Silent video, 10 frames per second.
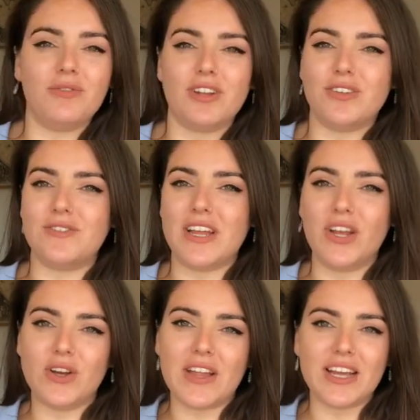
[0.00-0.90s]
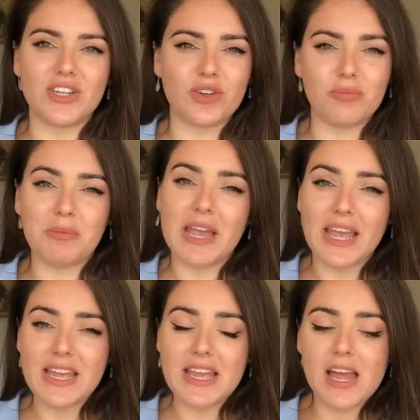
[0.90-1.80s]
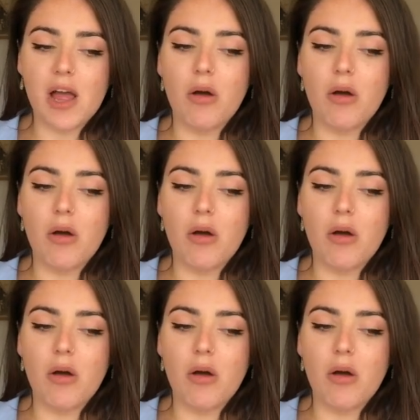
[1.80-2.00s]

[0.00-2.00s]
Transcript: know if they look that good on me,